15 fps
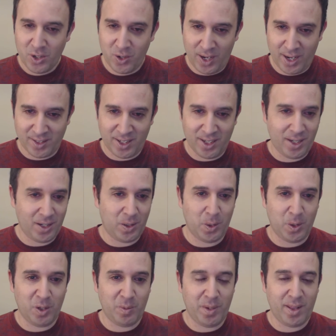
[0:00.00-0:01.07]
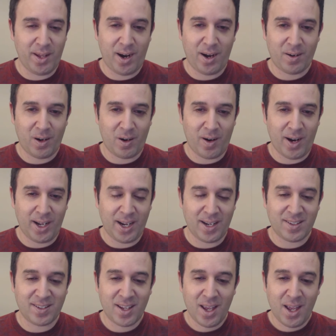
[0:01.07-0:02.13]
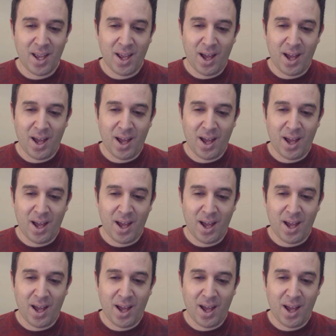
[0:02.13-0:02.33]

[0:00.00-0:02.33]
You guys can get a hold of me there. All right, guys?